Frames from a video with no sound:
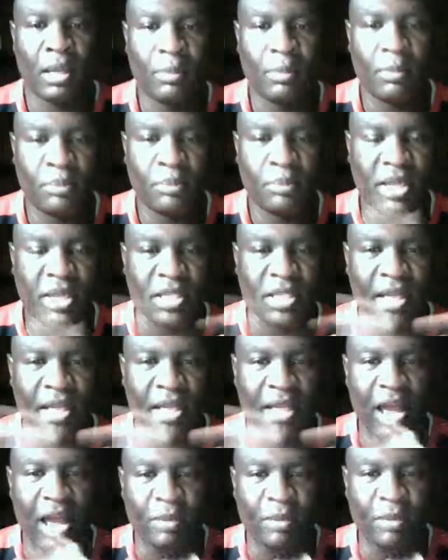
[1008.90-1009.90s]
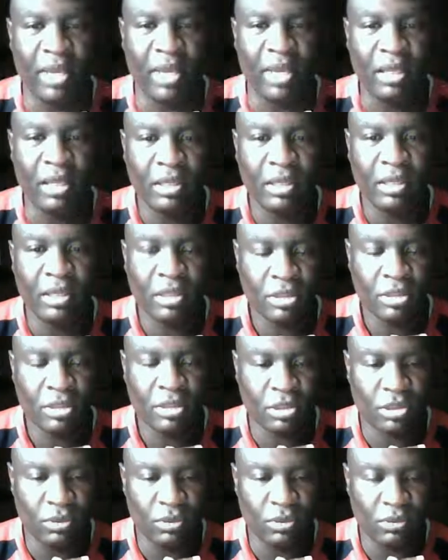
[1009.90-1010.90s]
please allow me
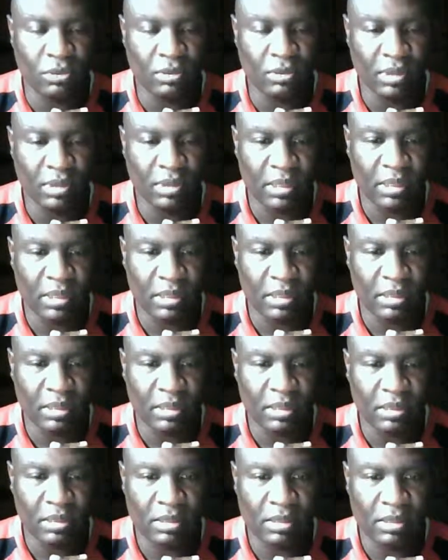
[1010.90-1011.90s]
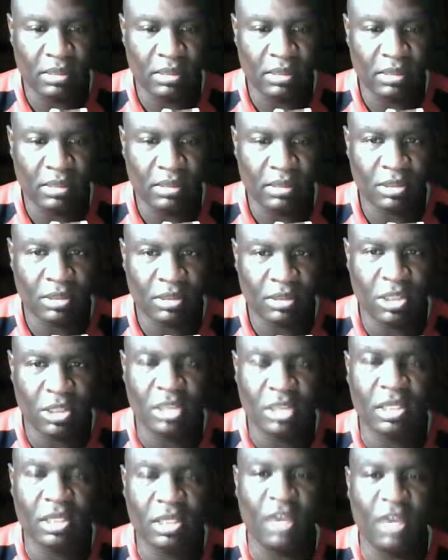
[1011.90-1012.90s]
to
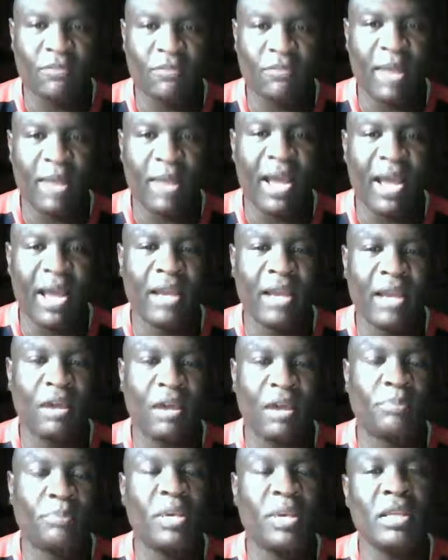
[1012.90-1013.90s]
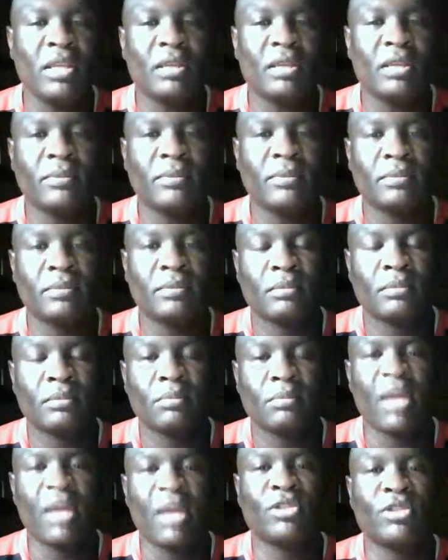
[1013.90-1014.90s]
just give my opinion
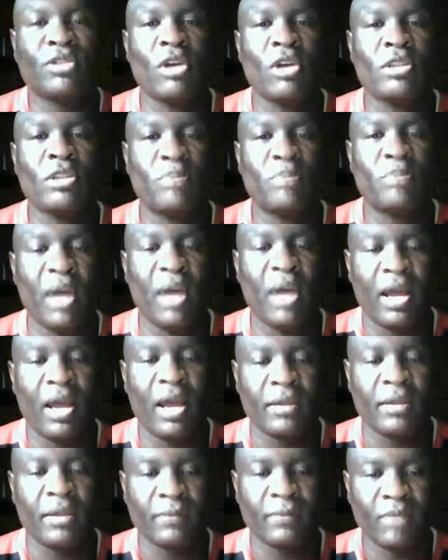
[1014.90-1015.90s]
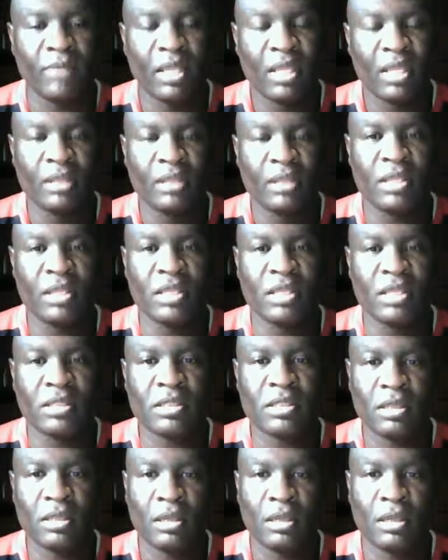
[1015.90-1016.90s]
my thoughts upon
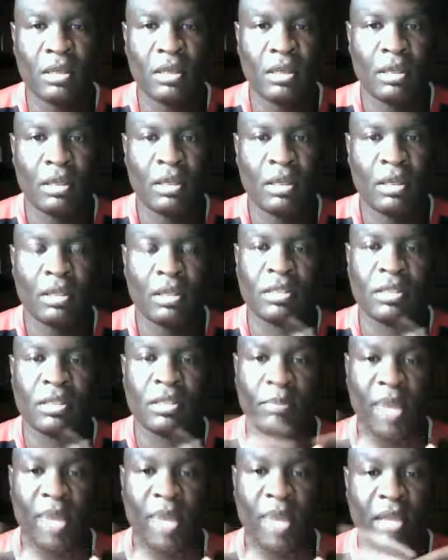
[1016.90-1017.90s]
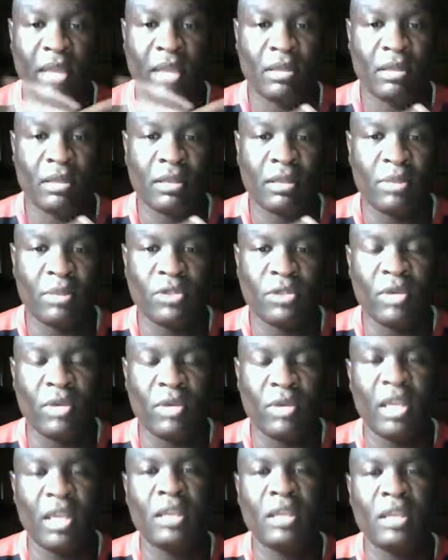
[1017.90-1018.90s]
this debate
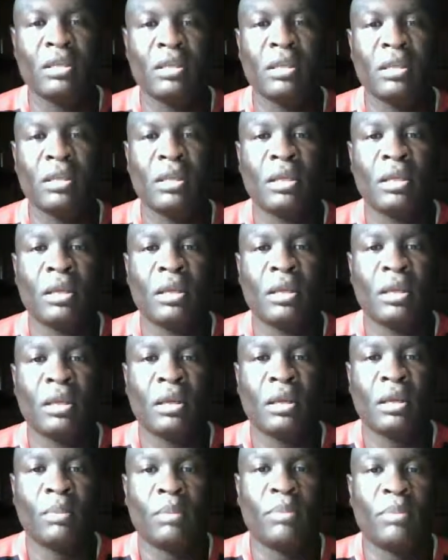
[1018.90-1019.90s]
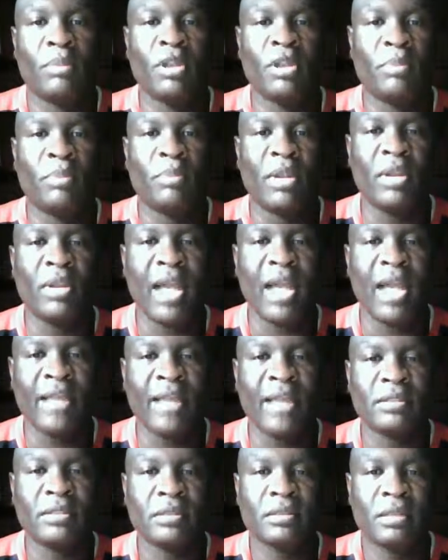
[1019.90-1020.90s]
between Brother
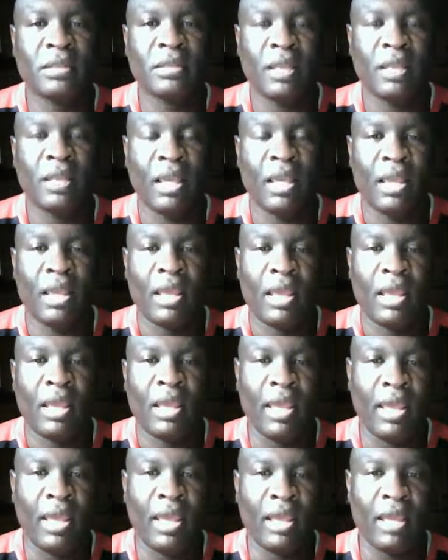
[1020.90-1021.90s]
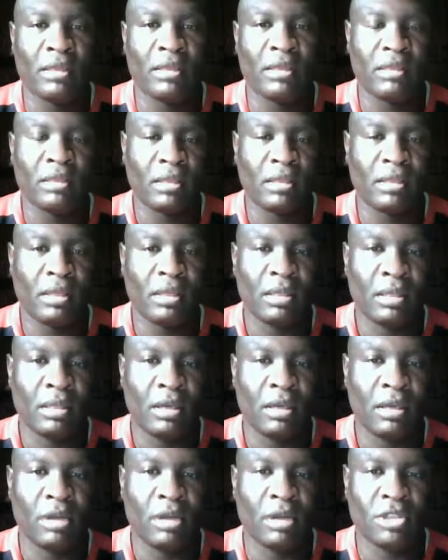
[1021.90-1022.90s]
Polight and
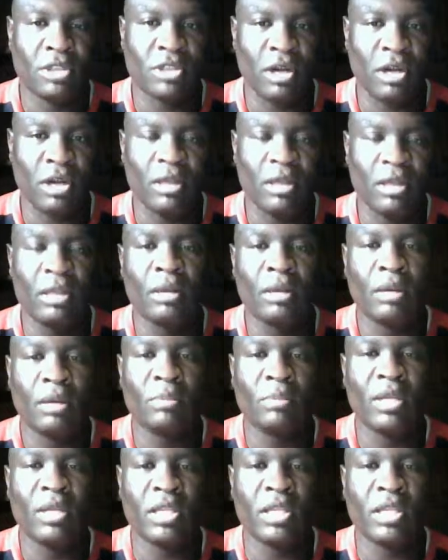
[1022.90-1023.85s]
attorney Malik